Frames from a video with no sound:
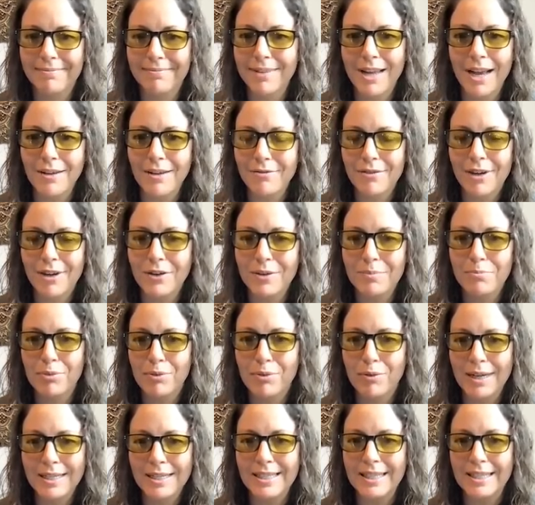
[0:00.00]
not very
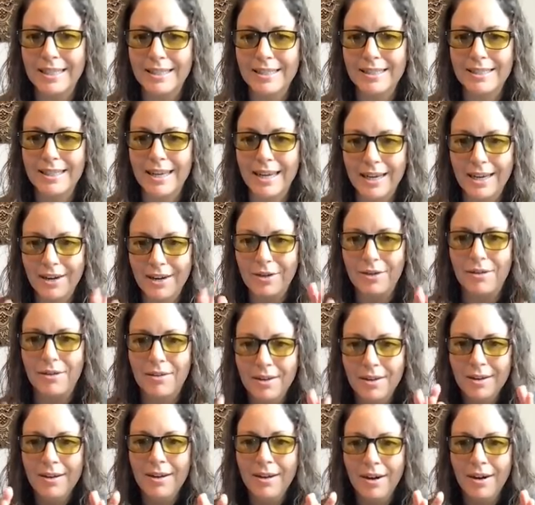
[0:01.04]
present it's like our